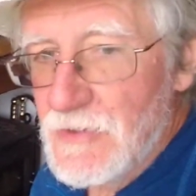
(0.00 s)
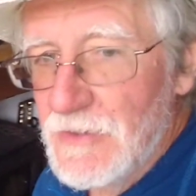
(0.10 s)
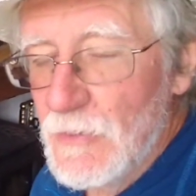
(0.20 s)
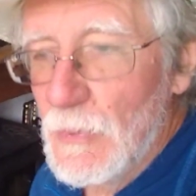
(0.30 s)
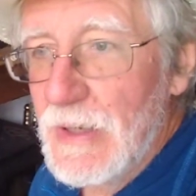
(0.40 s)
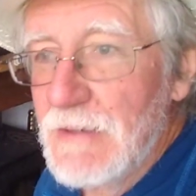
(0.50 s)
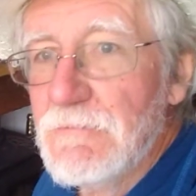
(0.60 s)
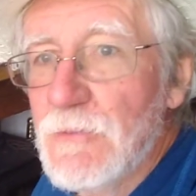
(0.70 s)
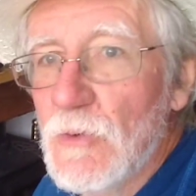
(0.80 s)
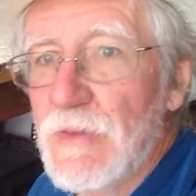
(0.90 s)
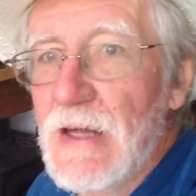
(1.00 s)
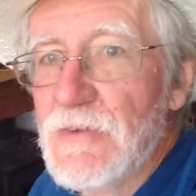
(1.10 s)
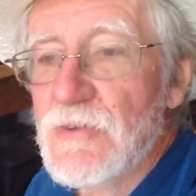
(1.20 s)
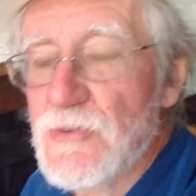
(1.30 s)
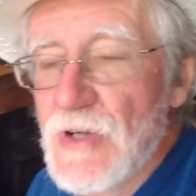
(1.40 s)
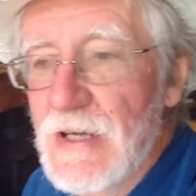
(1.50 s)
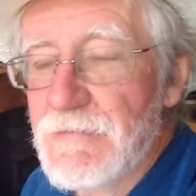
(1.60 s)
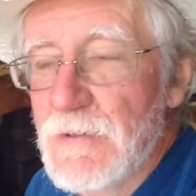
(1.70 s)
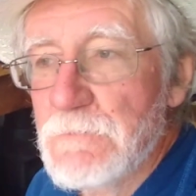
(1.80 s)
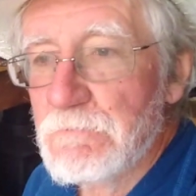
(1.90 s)
are on the way for that
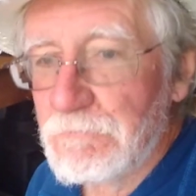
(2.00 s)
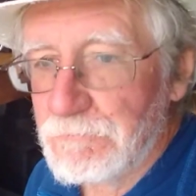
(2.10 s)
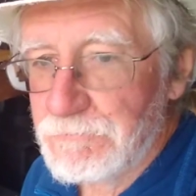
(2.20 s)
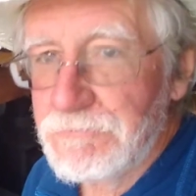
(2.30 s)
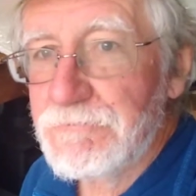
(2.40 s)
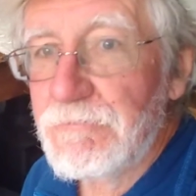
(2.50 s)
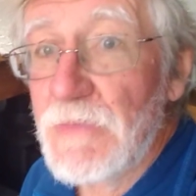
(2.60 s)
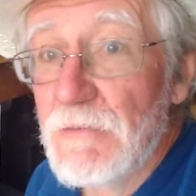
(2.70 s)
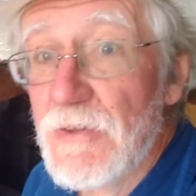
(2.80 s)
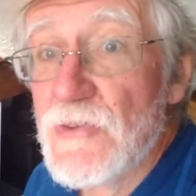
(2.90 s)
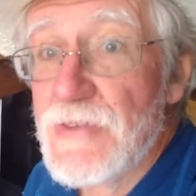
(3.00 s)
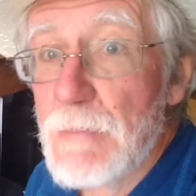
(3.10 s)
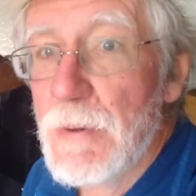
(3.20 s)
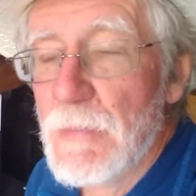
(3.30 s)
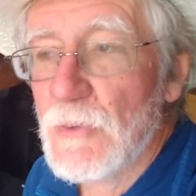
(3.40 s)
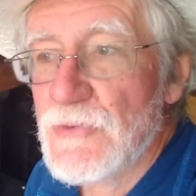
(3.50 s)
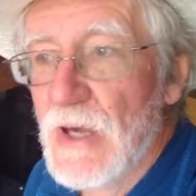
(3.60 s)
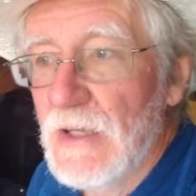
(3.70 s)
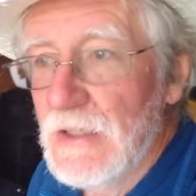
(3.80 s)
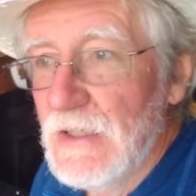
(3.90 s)
driver, for the stepper
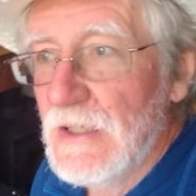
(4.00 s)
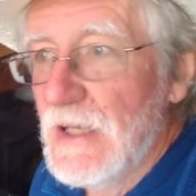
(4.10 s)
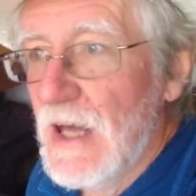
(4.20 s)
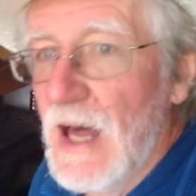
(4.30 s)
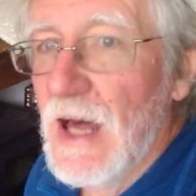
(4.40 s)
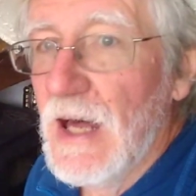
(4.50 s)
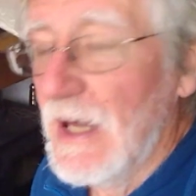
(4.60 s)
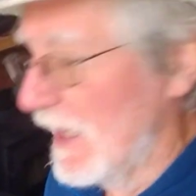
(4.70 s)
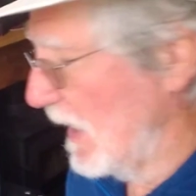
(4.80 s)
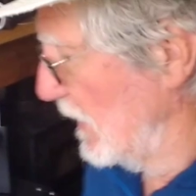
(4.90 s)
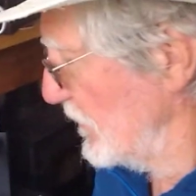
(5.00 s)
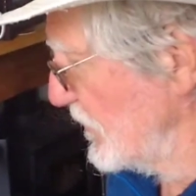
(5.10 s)
motor. And